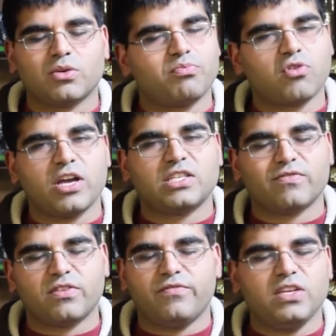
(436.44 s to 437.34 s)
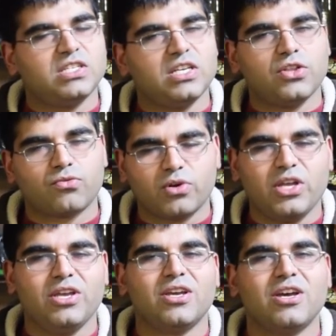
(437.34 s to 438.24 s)
the price of the
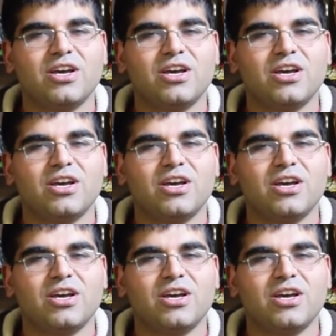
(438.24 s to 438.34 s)
VT3.